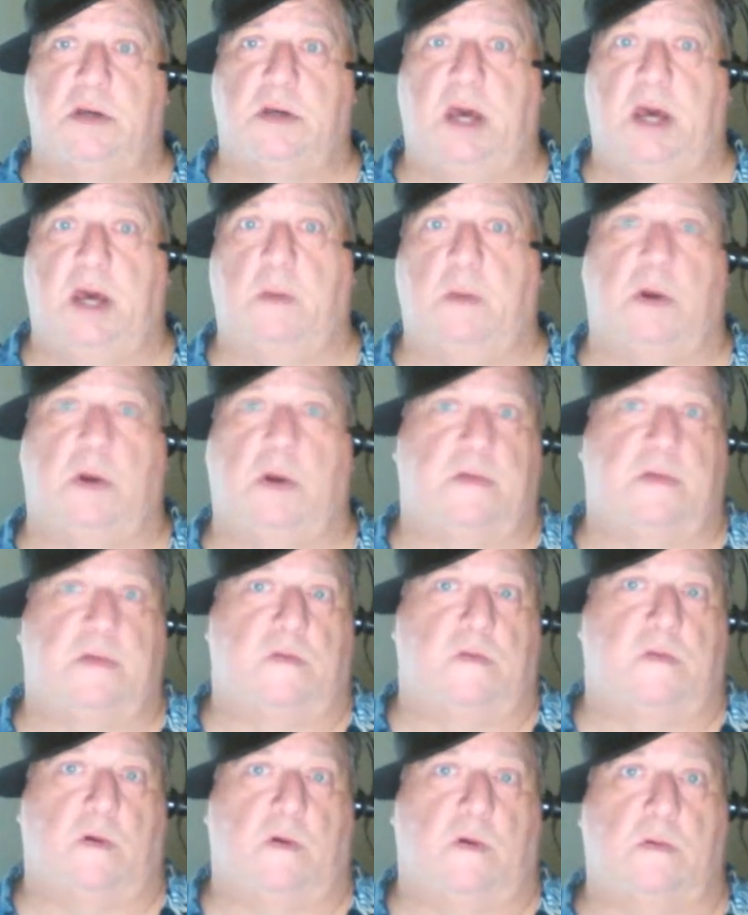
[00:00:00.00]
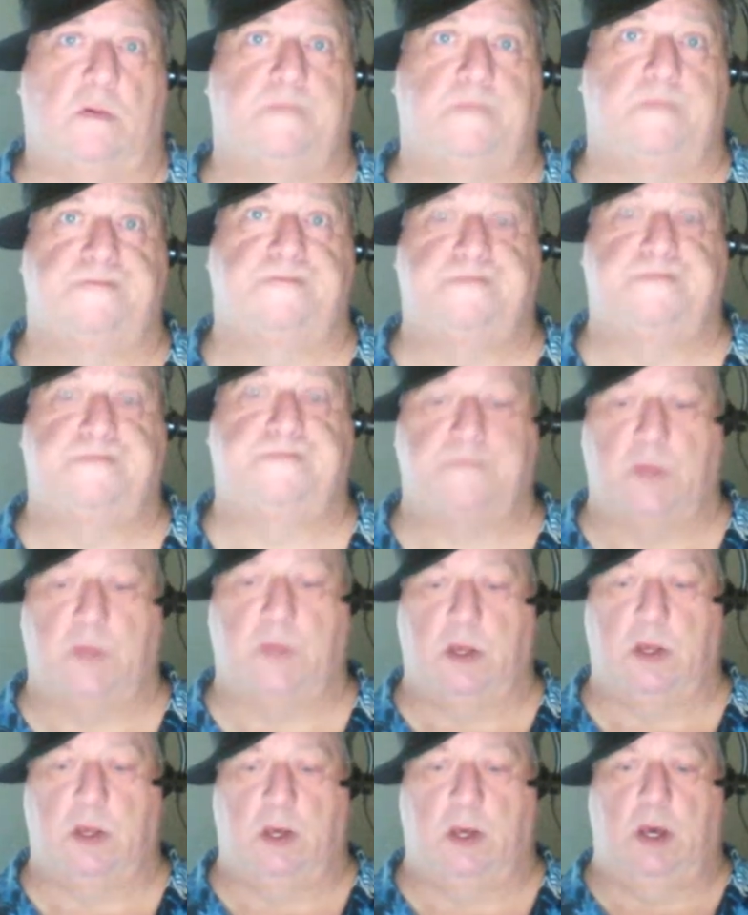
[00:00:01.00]
game with, so
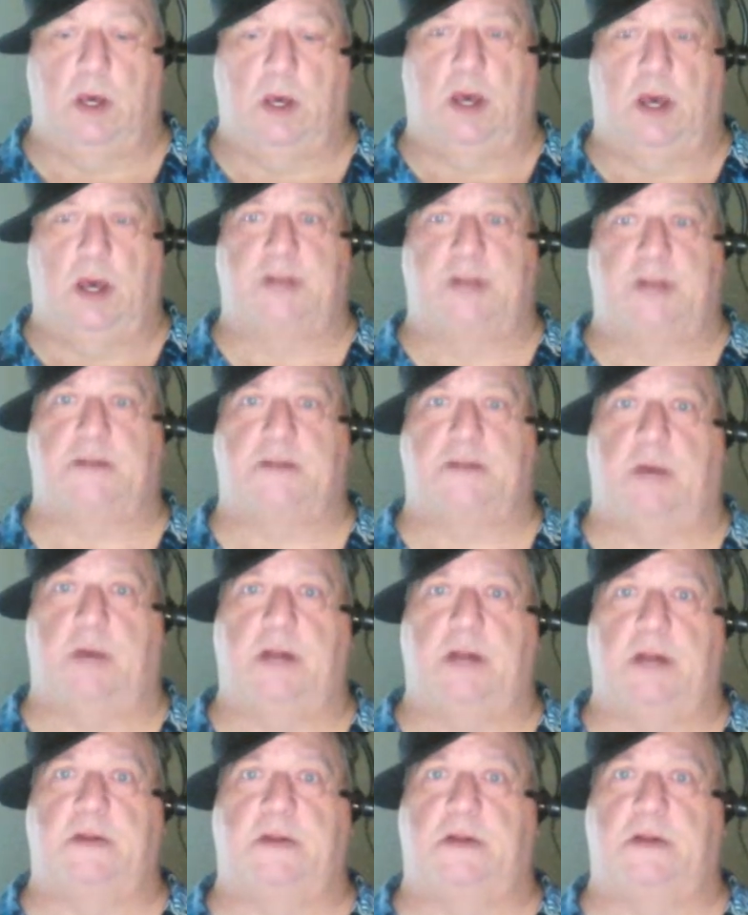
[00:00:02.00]
it's great